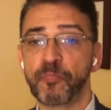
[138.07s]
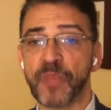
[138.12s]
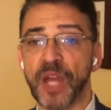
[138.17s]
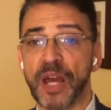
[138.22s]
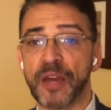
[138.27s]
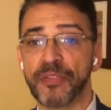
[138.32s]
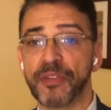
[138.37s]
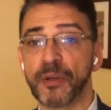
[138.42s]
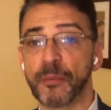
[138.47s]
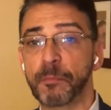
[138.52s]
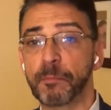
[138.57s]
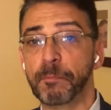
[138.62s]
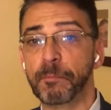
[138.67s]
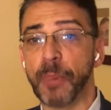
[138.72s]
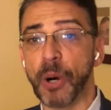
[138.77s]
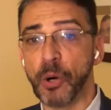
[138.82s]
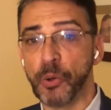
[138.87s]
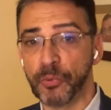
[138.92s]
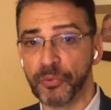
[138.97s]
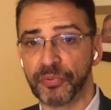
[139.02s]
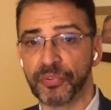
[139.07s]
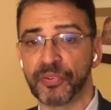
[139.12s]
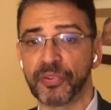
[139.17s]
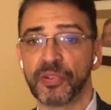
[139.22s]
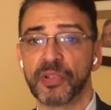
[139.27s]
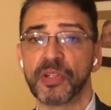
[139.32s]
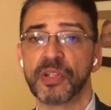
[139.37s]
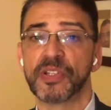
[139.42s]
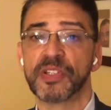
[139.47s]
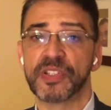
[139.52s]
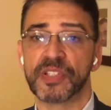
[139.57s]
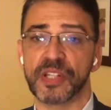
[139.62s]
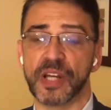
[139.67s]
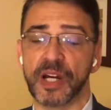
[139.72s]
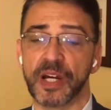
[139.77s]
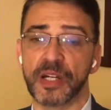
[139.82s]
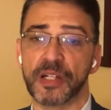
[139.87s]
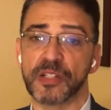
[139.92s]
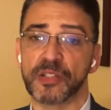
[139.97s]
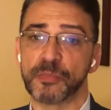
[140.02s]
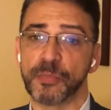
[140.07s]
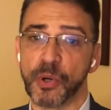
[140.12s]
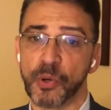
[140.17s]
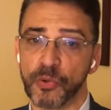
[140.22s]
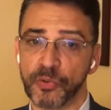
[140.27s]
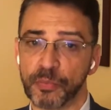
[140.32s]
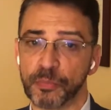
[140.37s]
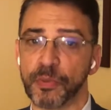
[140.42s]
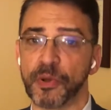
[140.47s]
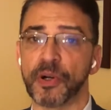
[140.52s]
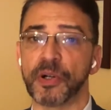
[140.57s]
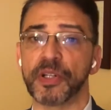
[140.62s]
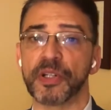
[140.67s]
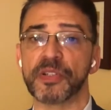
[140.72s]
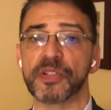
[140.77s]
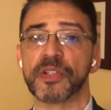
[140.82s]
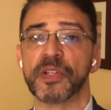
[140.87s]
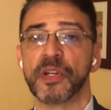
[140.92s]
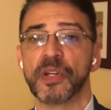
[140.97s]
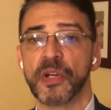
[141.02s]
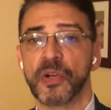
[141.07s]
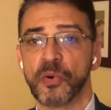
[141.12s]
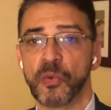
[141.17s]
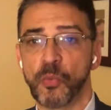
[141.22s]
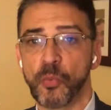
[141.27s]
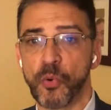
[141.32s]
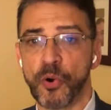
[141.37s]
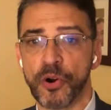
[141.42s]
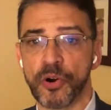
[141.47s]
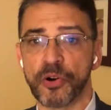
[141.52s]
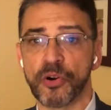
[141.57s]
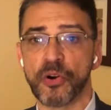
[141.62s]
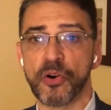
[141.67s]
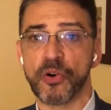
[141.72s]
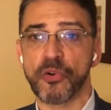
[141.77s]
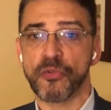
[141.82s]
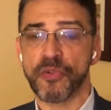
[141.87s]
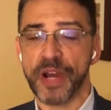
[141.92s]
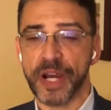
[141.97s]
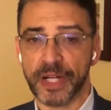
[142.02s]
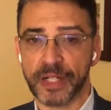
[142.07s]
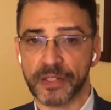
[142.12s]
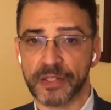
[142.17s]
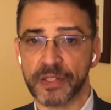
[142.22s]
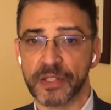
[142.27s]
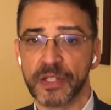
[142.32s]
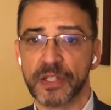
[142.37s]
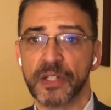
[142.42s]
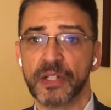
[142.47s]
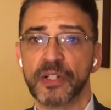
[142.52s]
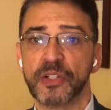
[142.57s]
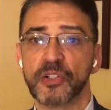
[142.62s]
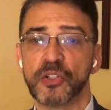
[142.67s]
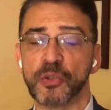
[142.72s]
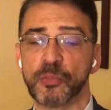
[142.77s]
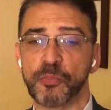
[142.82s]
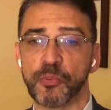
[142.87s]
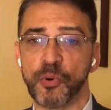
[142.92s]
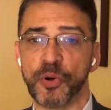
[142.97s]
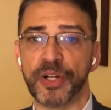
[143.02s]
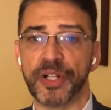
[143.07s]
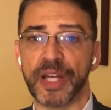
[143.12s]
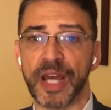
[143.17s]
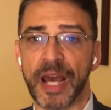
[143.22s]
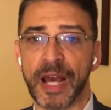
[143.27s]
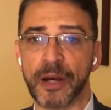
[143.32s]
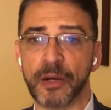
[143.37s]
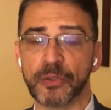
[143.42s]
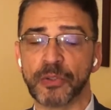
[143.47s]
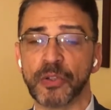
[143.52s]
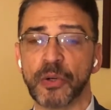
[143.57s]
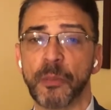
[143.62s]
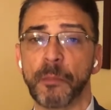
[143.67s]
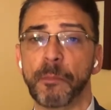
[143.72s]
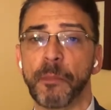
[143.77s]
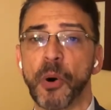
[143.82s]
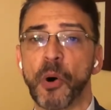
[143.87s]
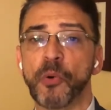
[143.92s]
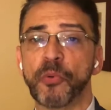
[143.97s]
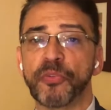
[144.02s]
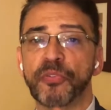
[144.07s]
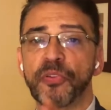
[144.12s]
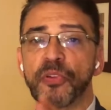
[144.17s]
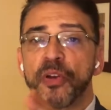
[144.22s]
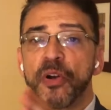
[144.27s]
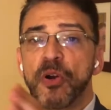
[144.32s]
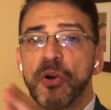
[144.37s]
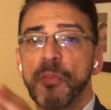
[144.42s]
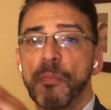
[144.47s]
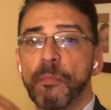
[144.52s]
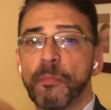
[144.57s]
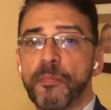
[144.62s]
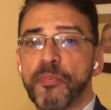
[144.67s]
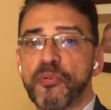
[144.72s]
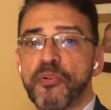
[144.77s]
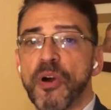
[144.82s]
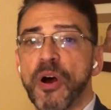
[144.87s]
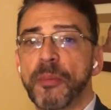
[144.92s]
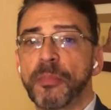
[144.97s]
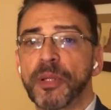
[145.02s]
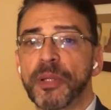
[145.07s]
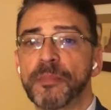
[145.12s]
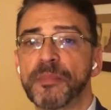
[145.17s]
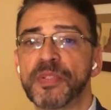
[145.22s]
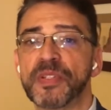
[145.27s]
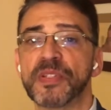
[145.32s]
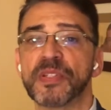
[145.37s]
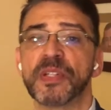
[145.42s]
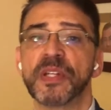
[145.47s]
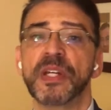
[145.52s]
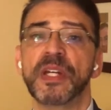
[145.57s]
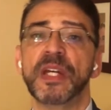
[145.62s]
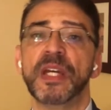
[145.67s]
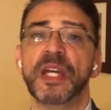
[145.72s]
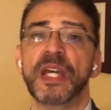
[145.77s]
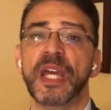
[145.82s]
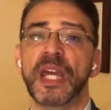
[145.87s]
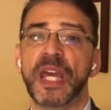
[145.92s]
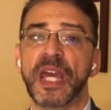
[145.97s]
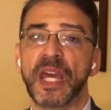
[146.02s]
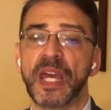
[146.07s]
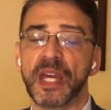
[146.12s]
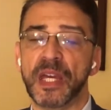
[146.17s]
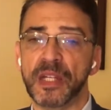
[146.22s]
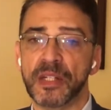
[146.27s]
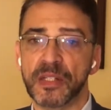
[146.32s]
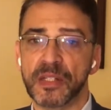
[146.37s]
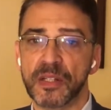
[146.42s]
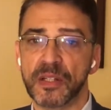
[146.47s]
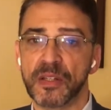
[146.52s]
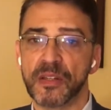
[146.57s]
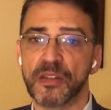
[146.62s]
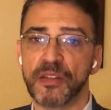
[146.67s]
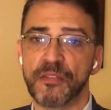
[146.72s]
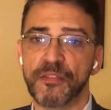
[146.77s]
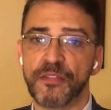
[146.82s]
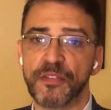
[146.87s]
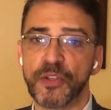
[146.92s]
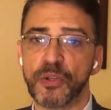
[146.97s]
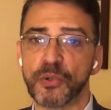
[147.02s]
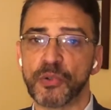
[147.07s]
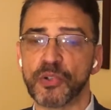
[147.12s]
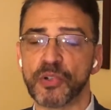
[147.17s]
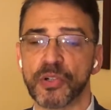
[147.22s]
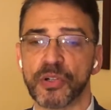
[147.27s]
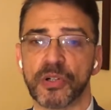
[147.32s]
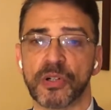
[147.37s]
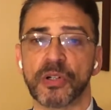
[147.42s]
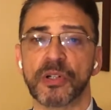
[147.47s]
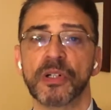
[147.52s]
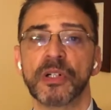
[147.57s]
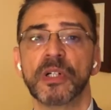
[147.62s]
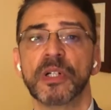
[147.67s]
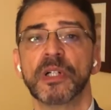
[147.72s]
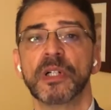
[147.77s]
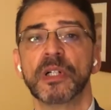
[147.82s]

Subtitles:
I think both sides, both parties, were correct to point out both problems and the future